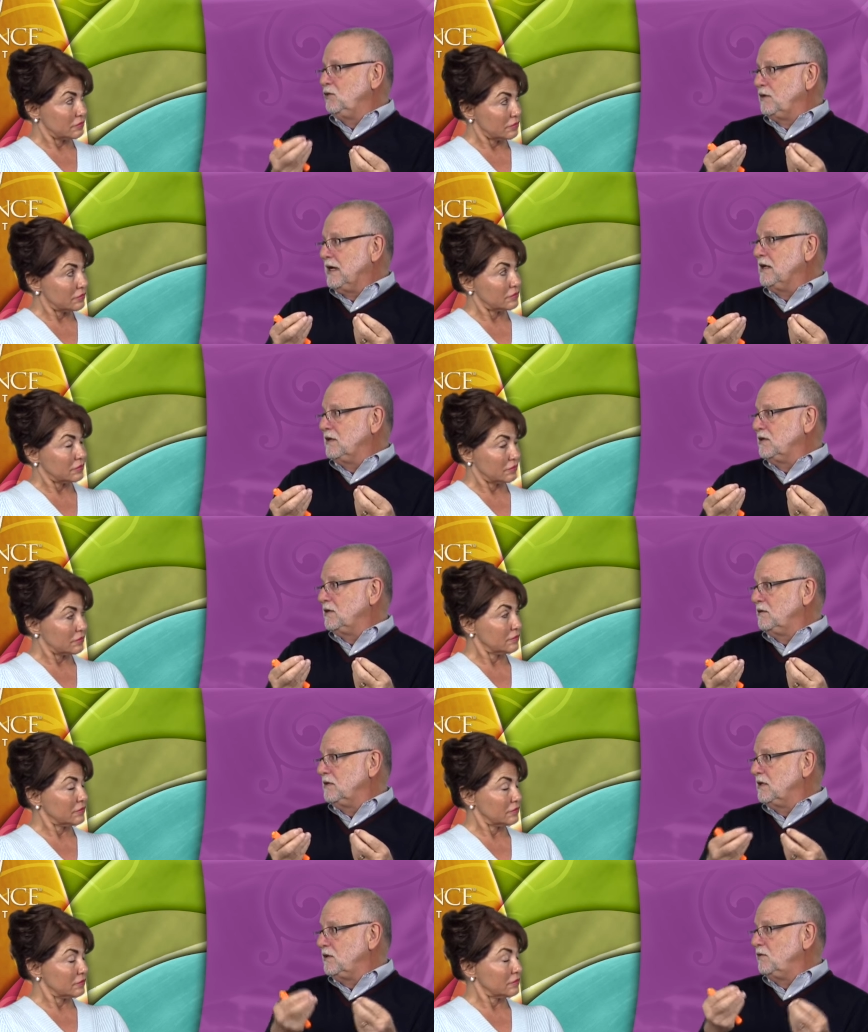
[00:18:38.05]
Speaker 1: you can do
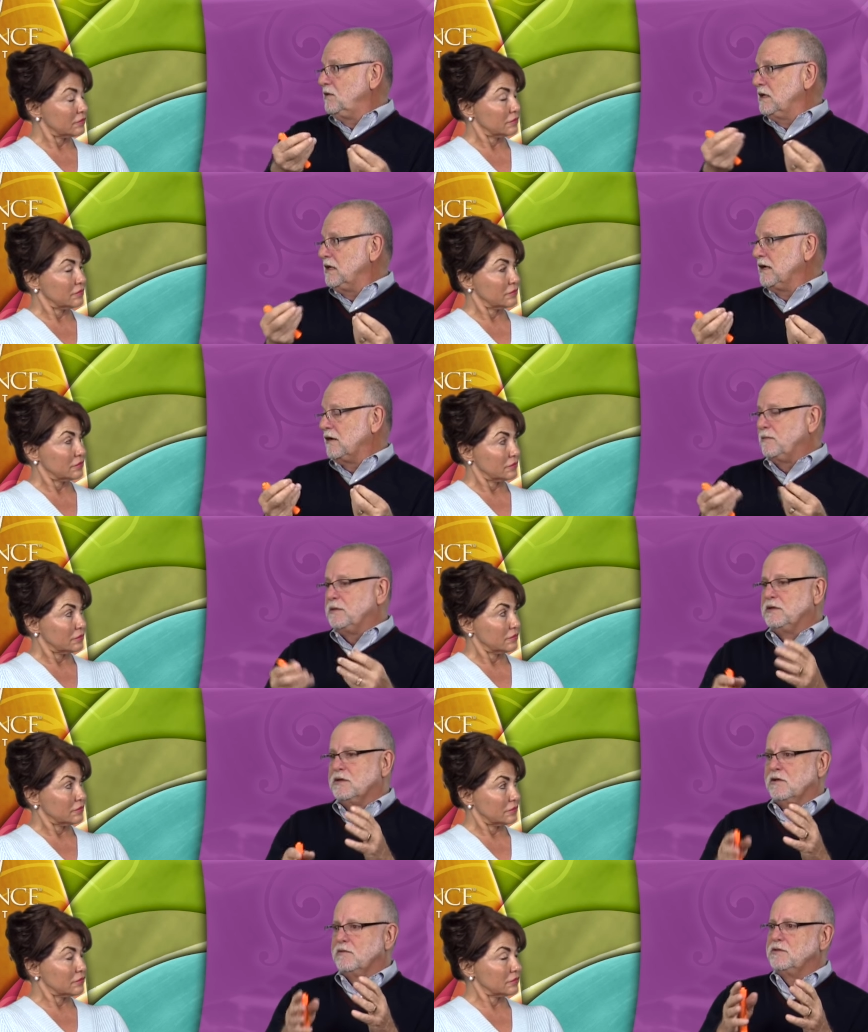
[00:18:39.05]
that you can help in
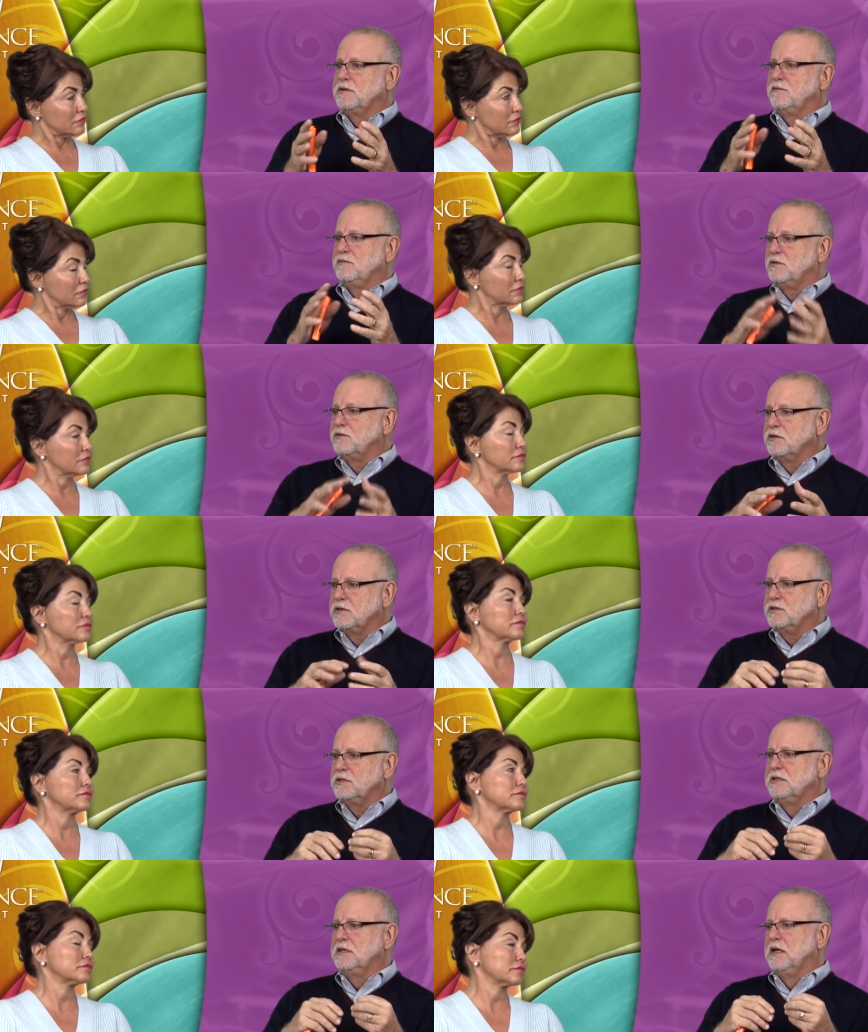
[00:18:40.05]
terms mm-hmm. of
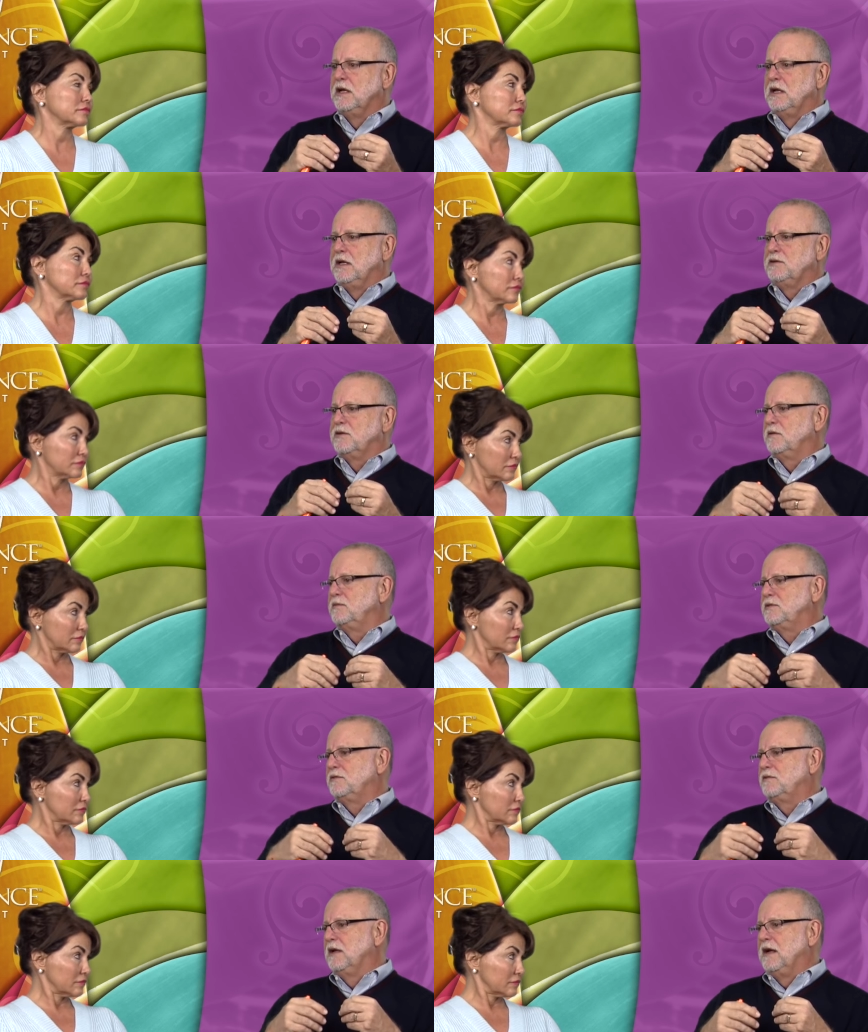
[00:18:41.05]
nutrition, in terms
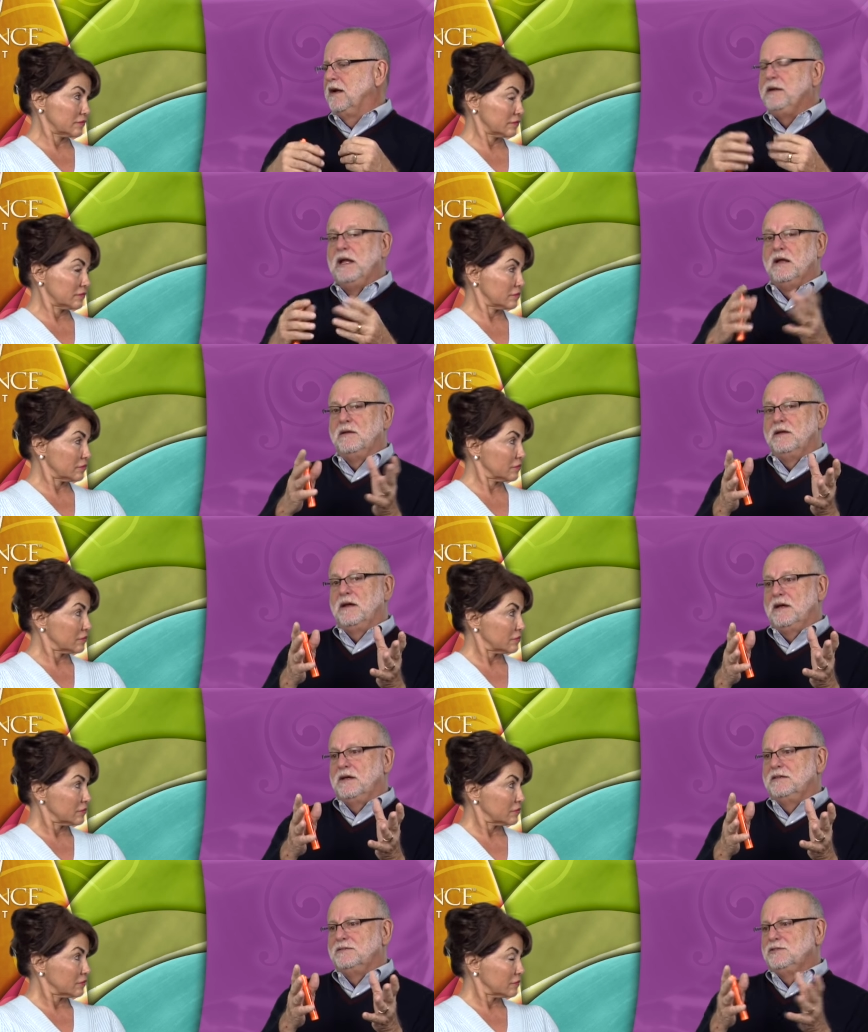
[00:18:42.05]
of. uh,
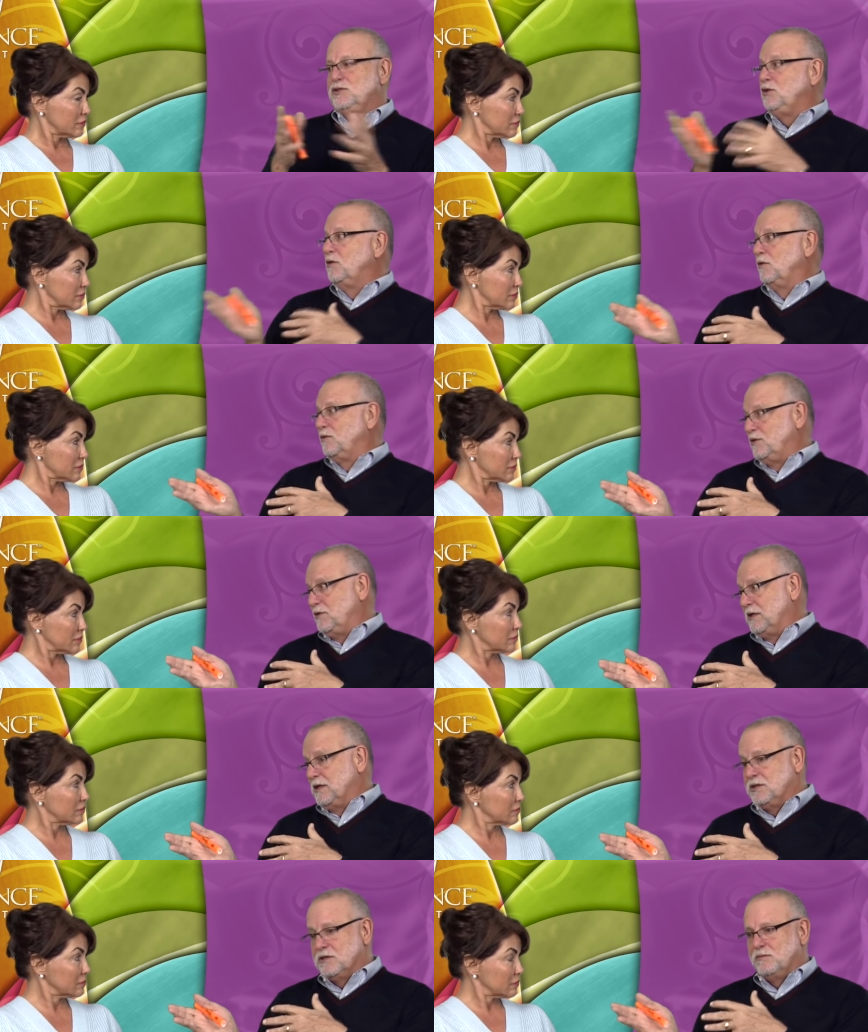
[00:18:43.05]
you don't do
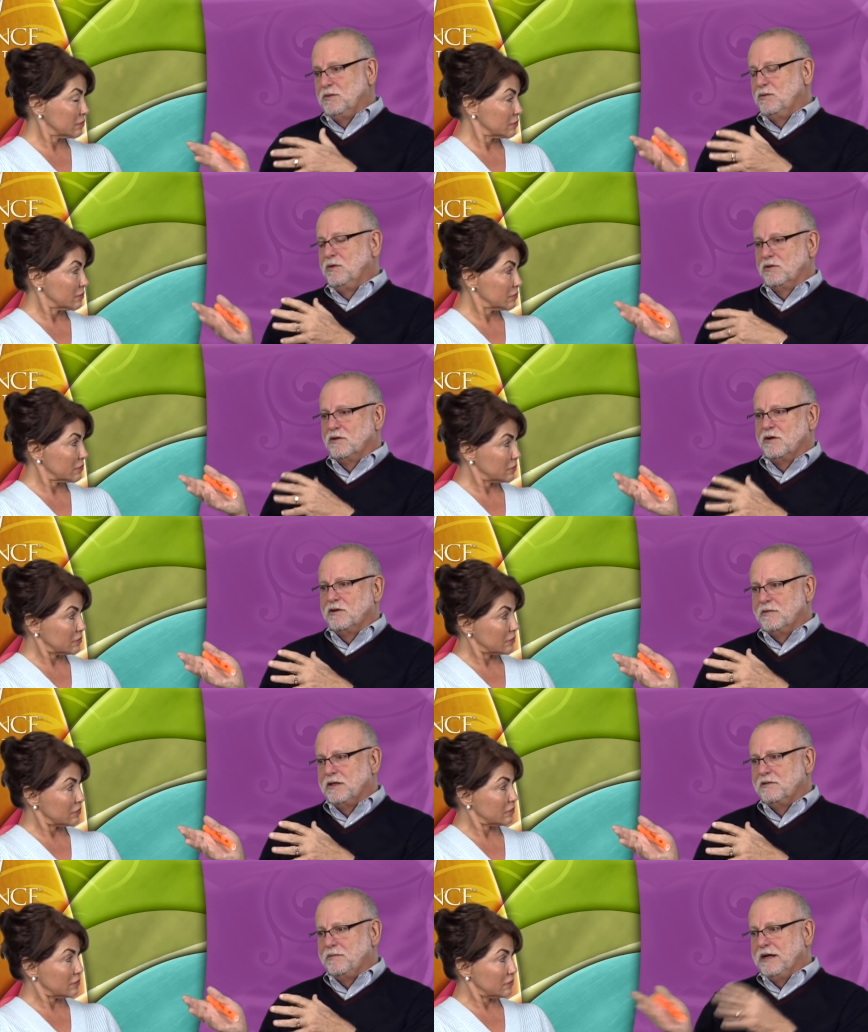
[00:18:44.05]
this, but we were talking
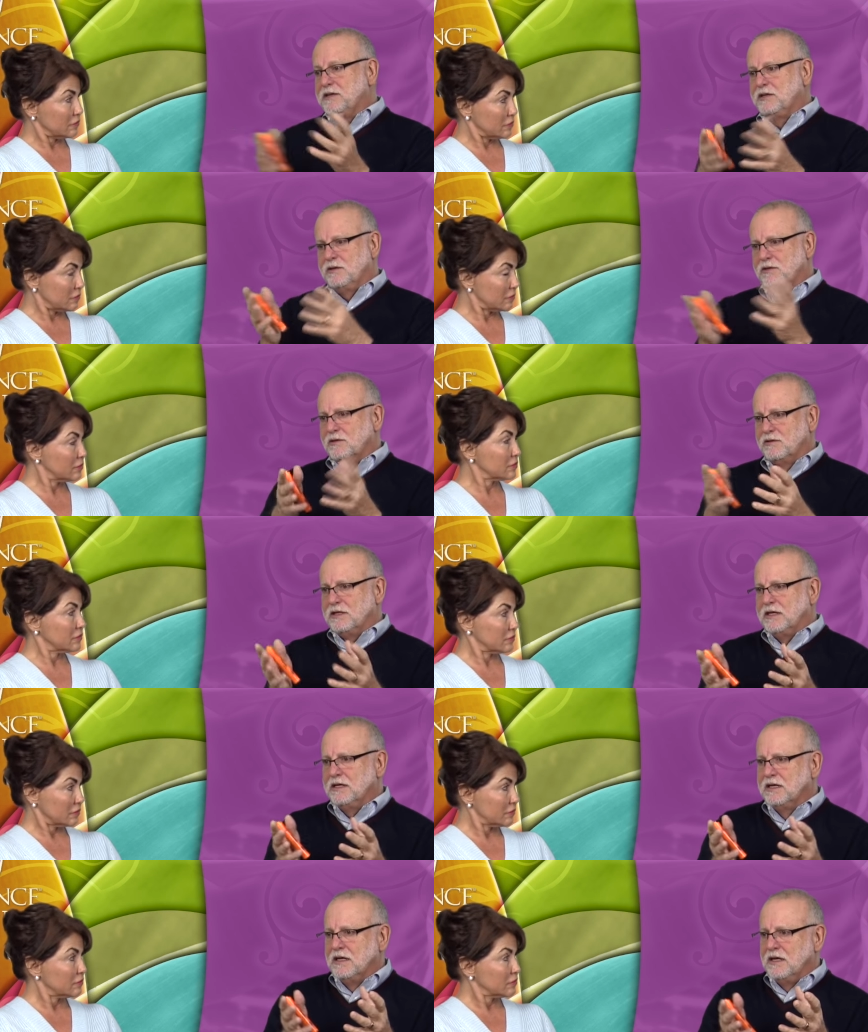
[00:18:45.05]
about the bacterial
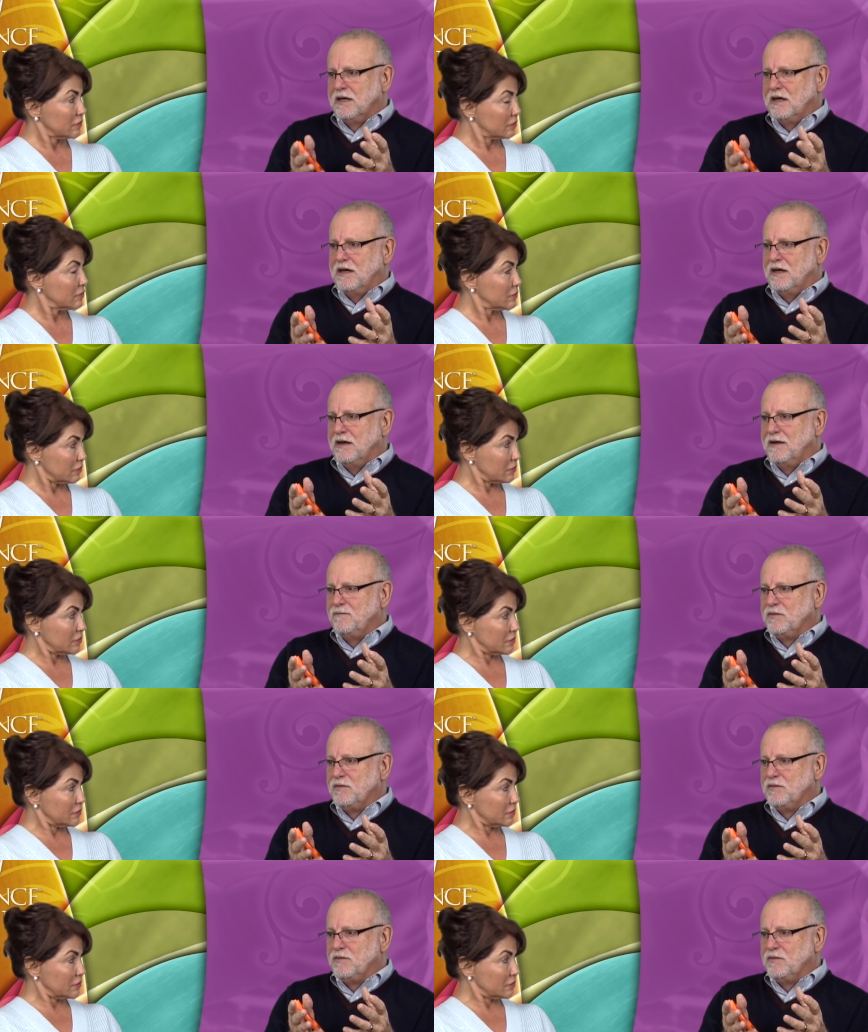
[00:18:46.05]
thing. Uh,